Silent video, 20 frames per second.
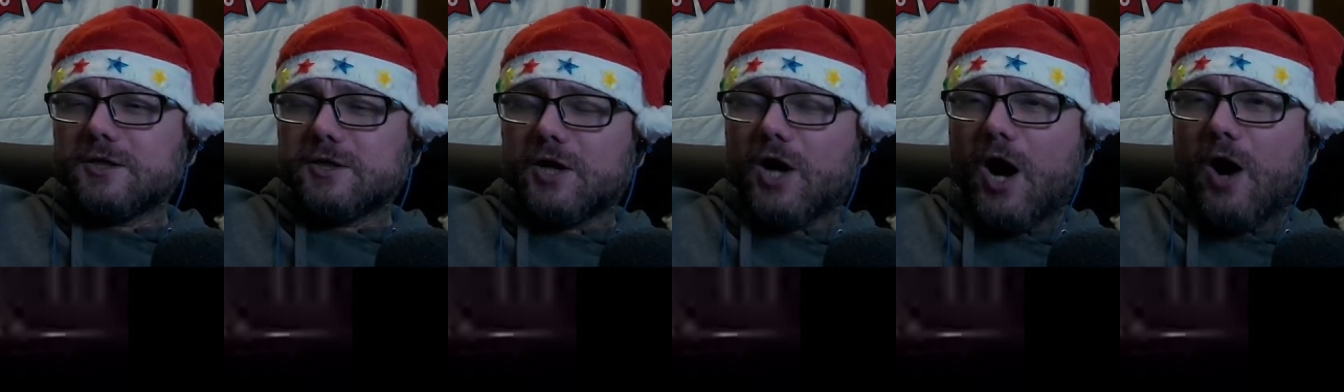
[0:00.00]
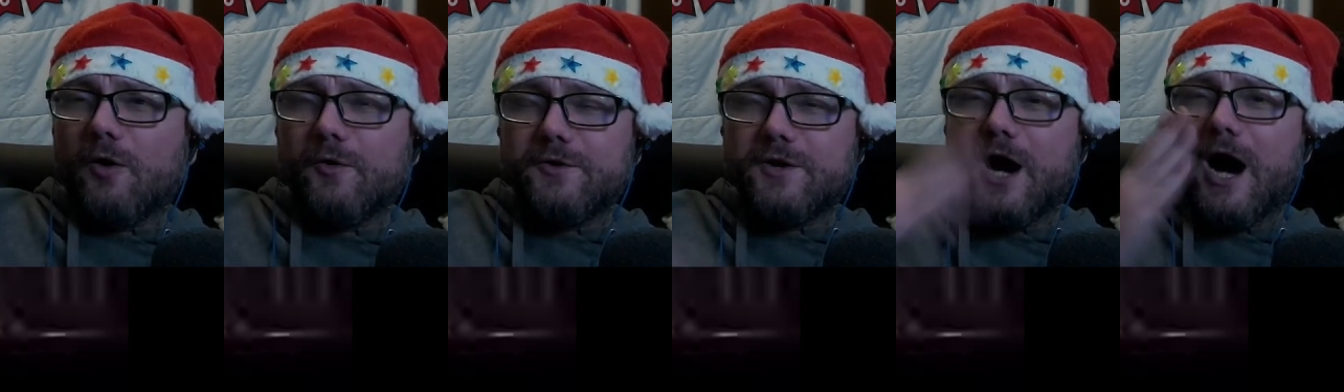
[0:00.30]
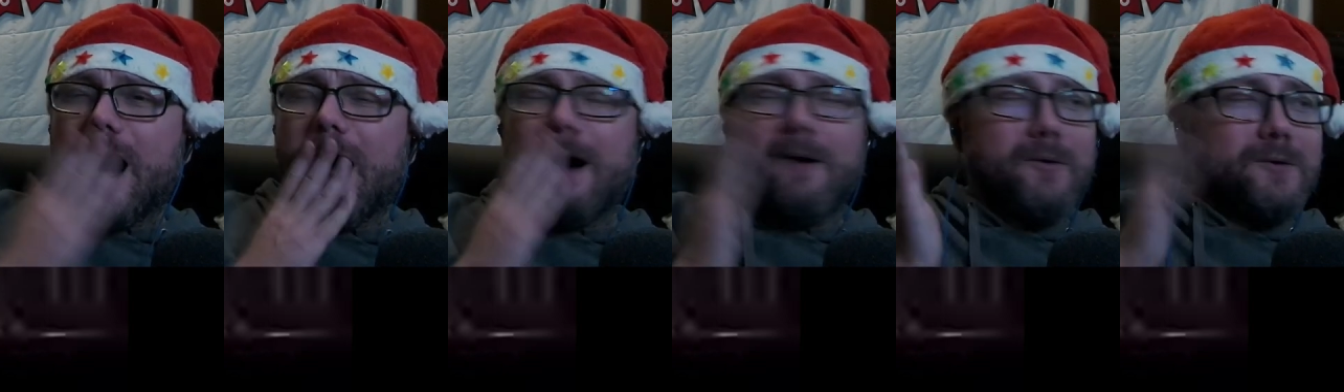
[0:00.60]
oh
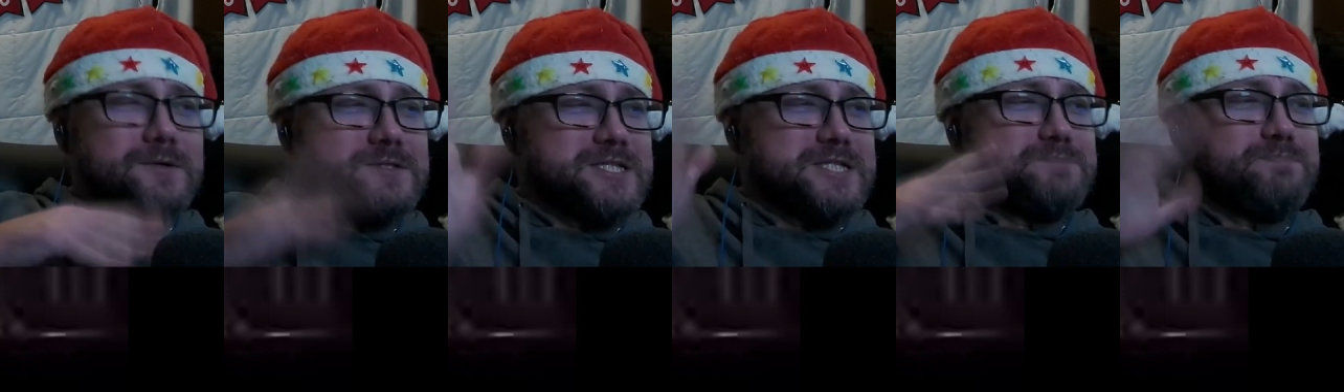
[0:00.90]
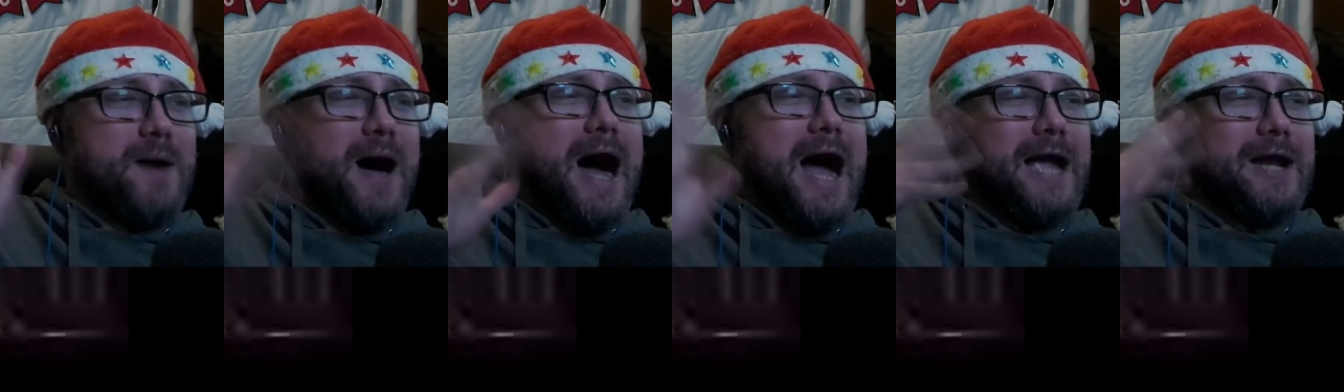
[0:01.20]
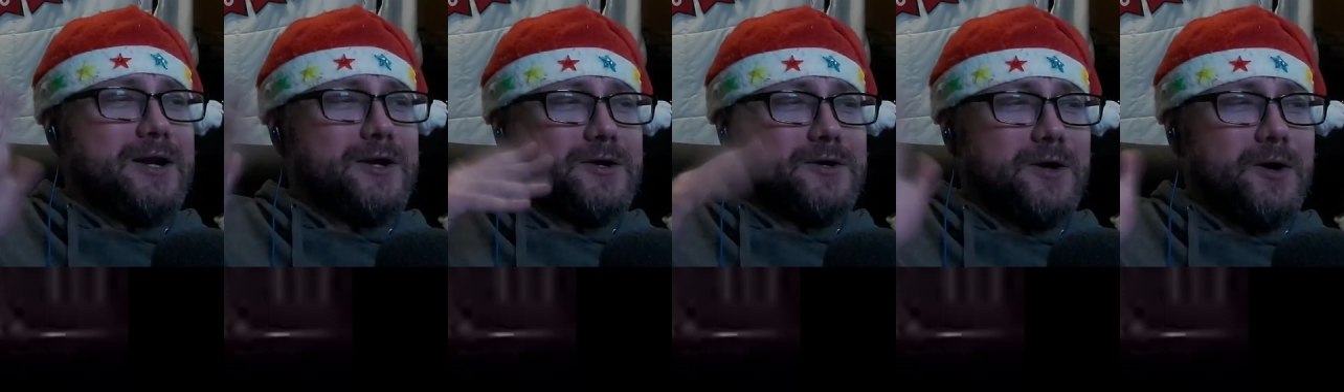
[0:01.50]
no,
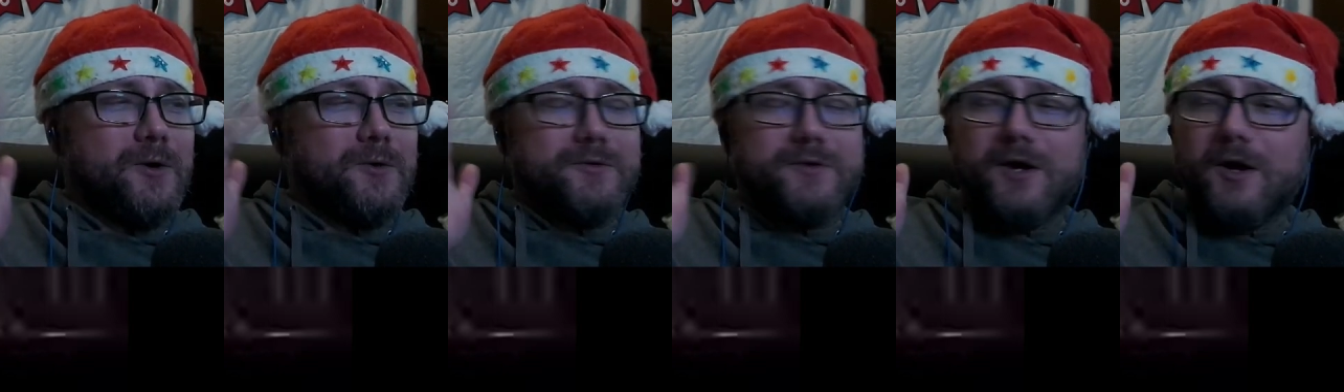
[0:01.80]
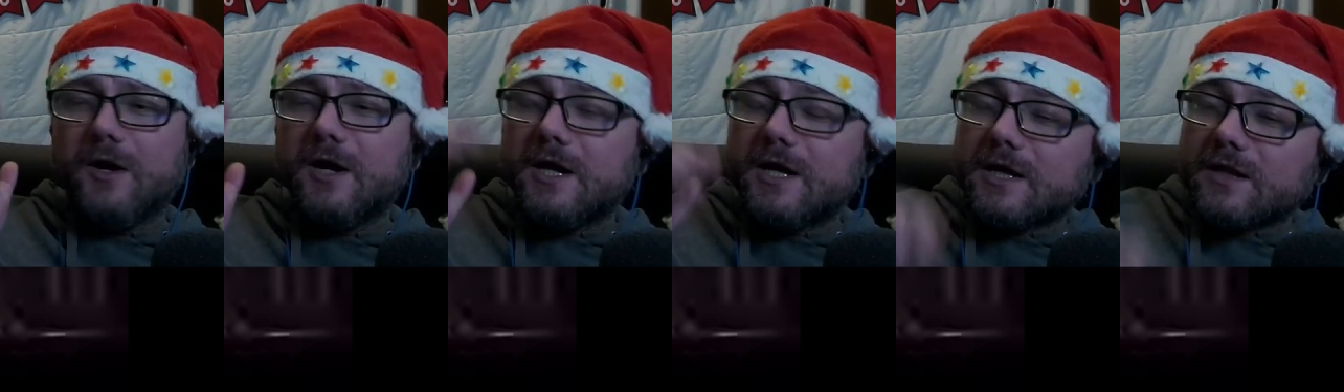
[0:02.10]
spider, oh no.